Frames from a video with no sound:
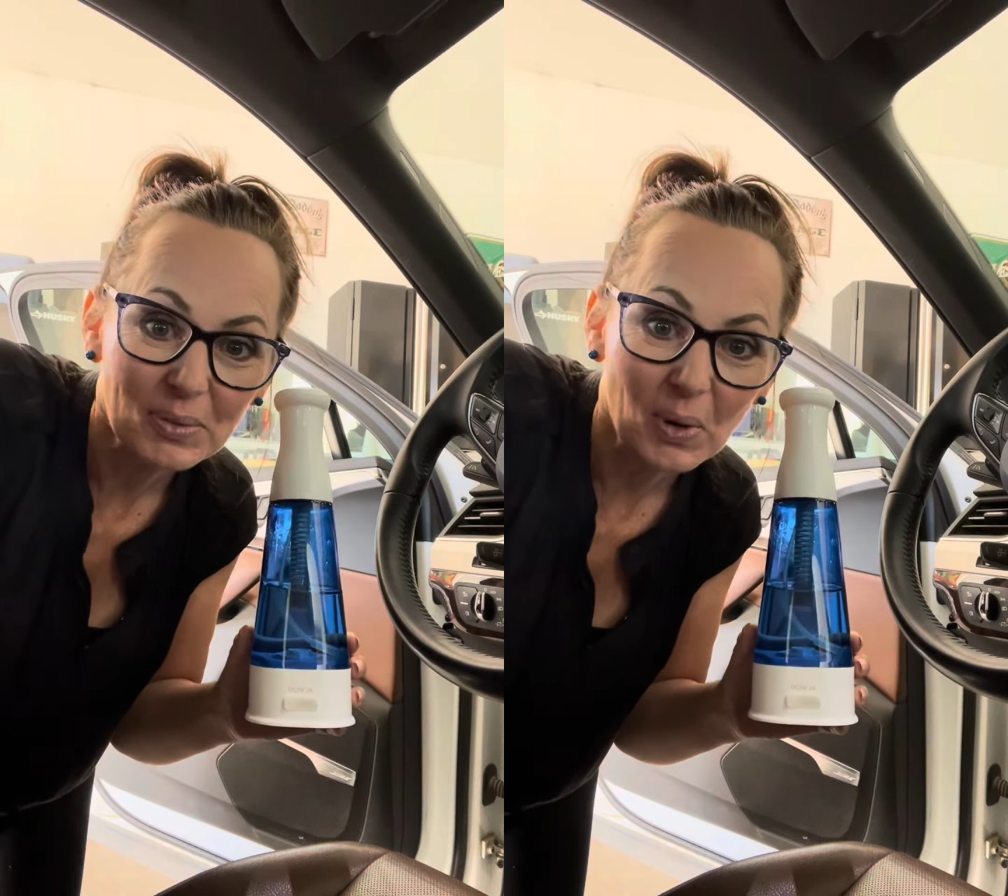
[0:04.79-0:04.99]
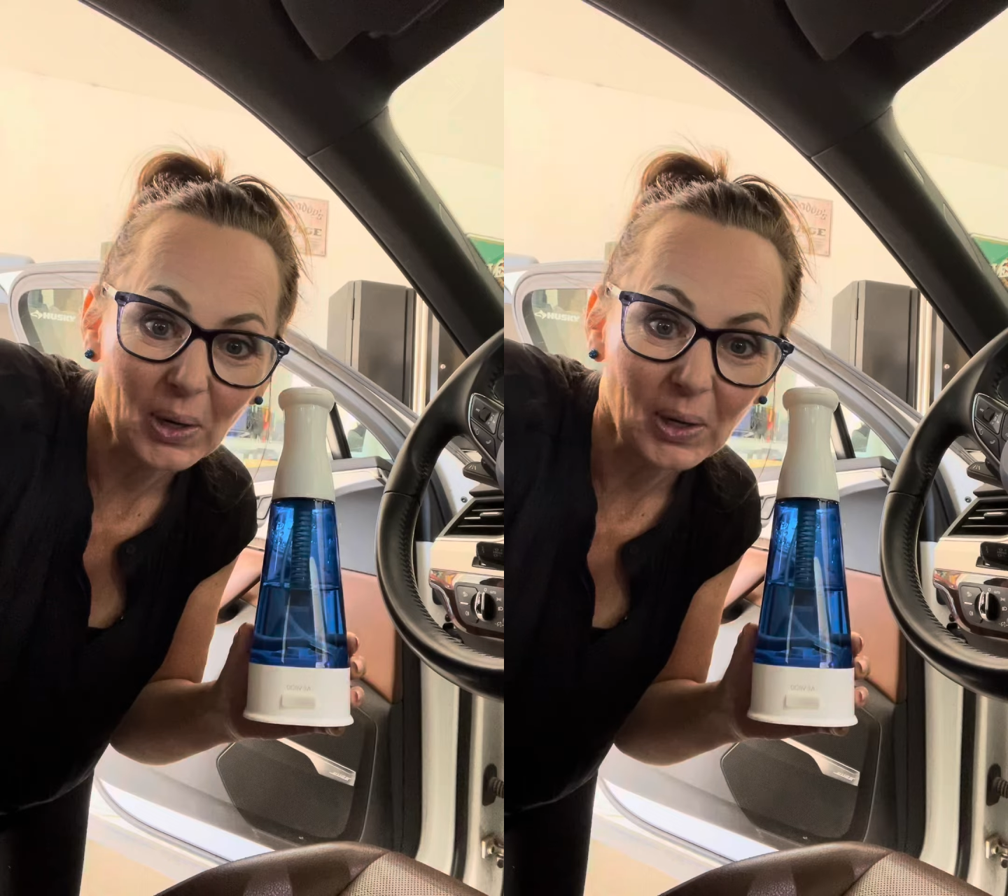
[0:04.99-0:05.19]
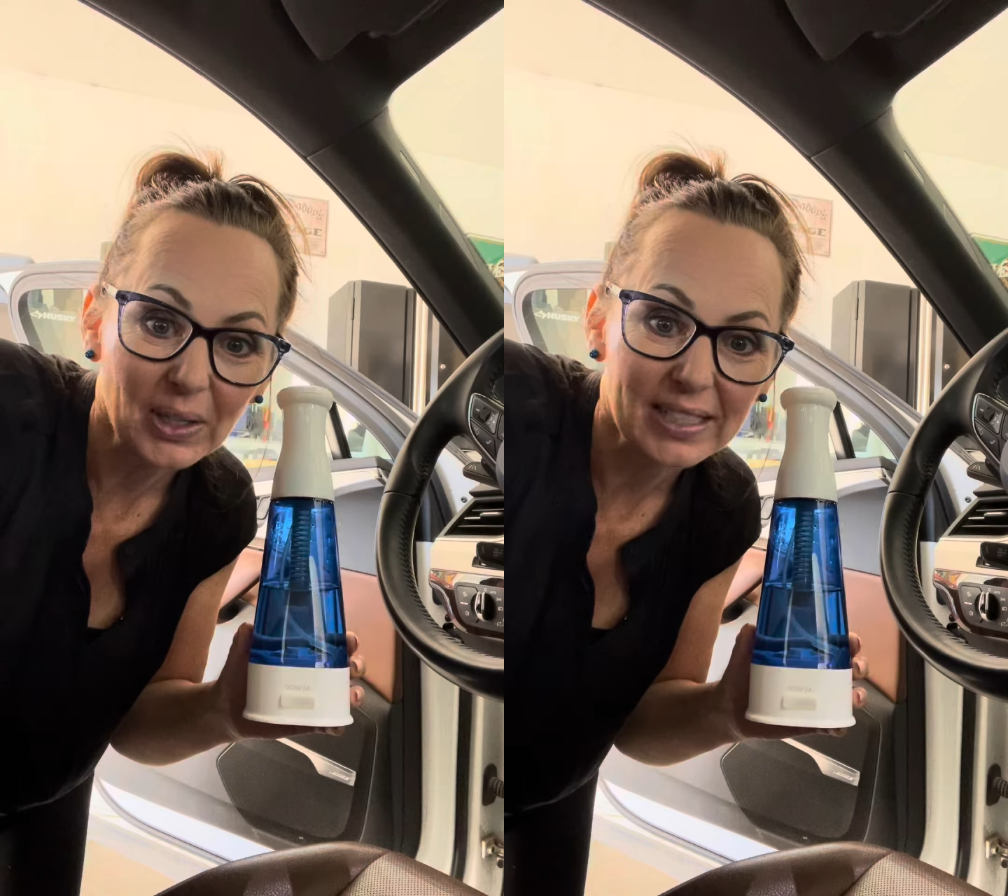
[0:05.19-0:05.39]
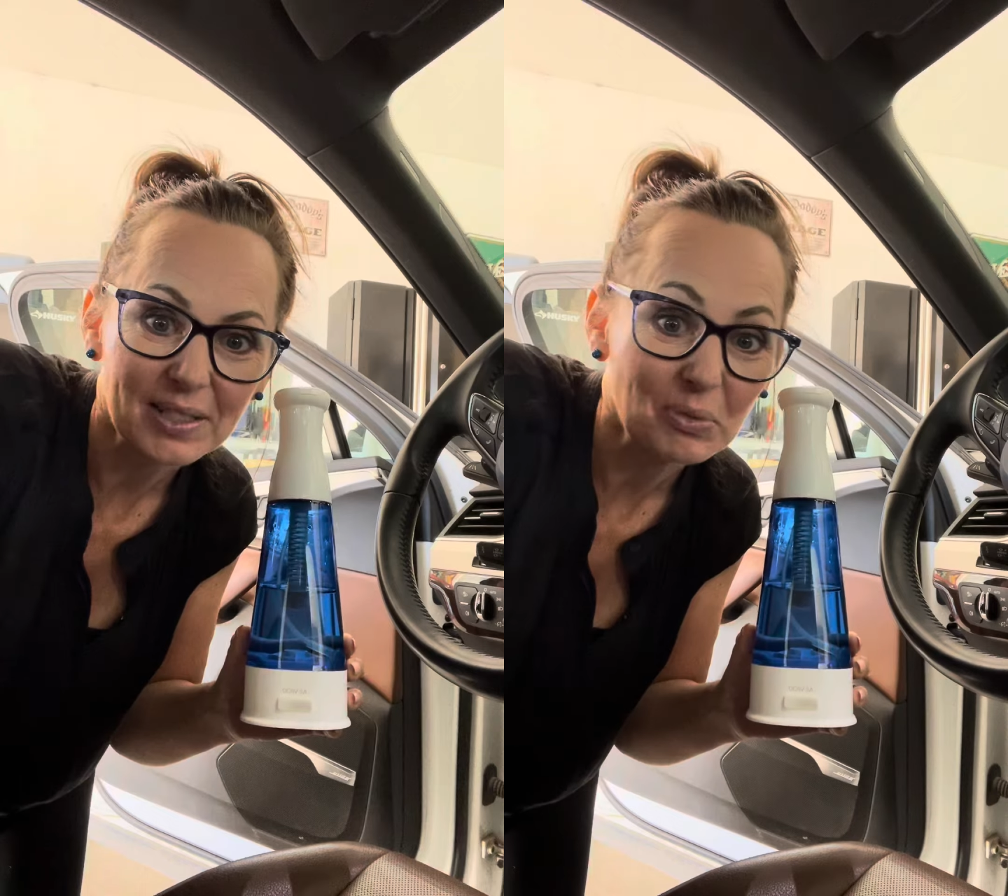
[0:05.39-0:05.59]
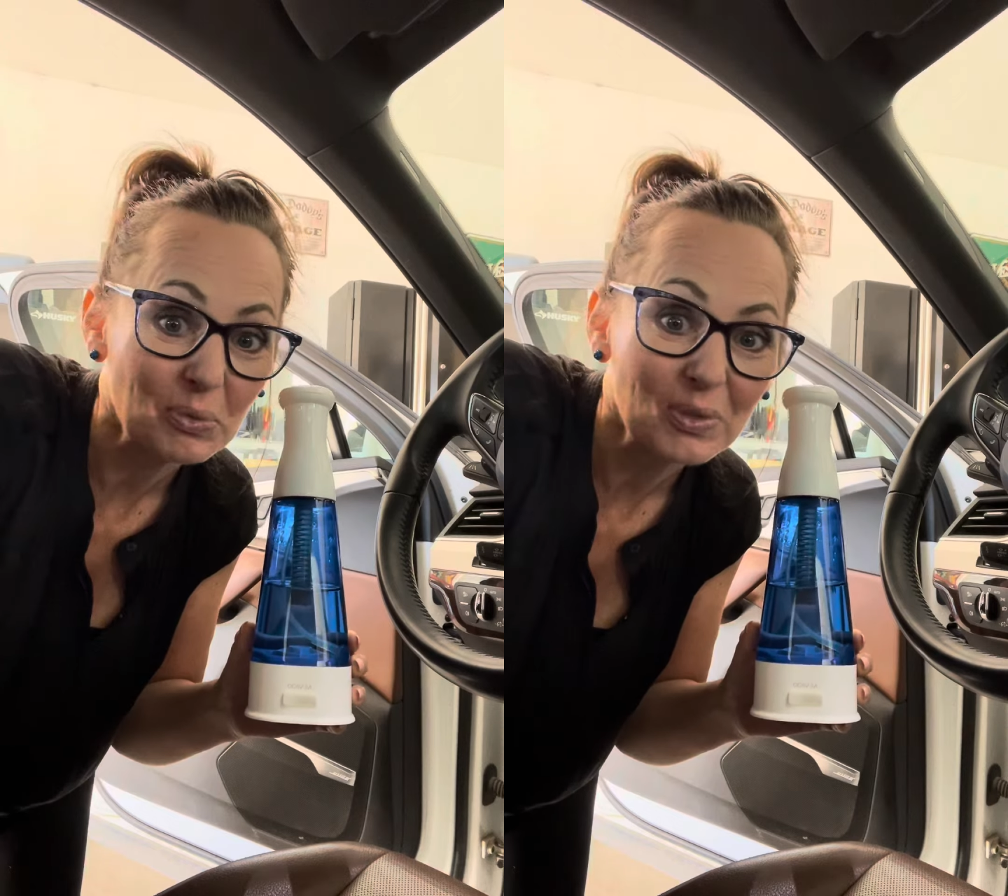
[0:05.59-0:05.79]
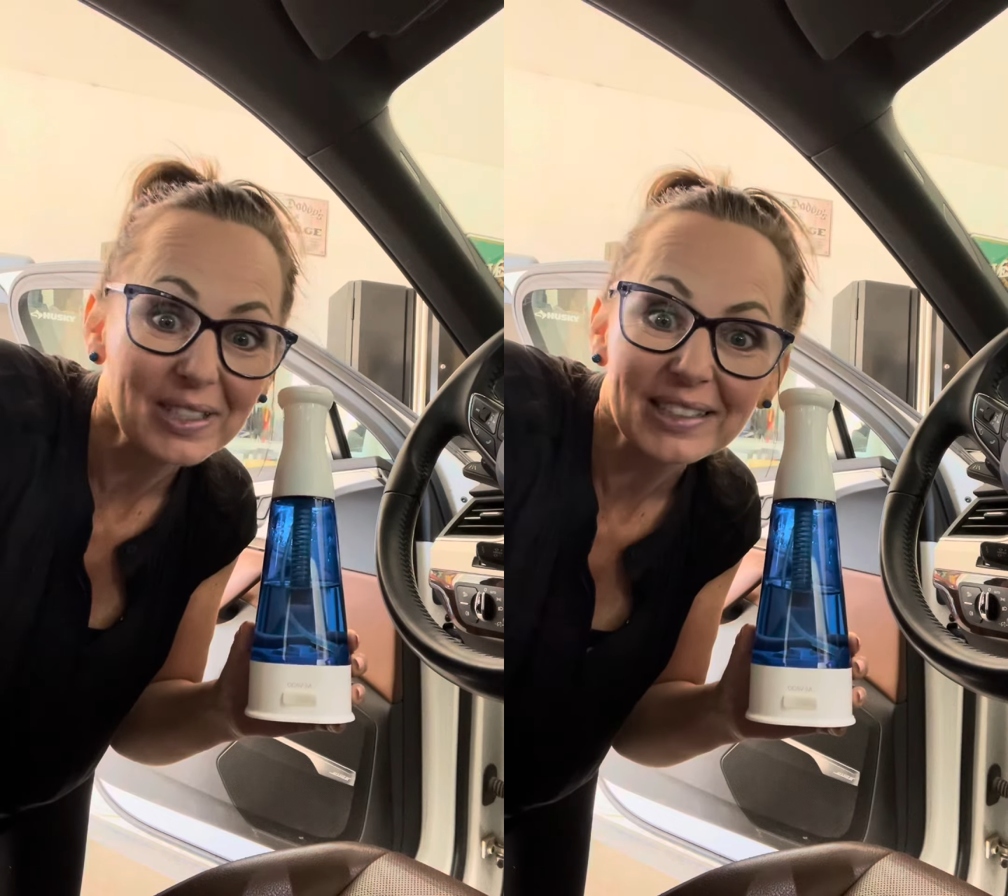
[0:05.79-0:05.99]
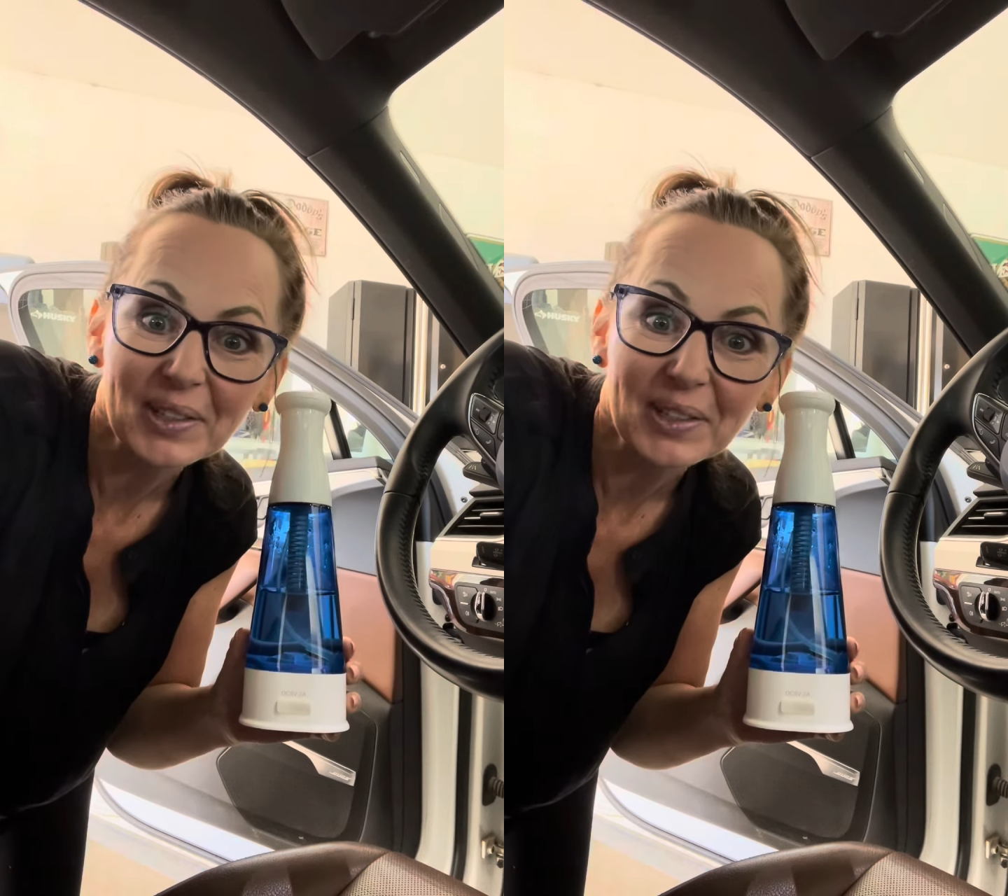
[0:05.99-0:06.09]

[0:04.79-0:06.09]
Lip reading: water is really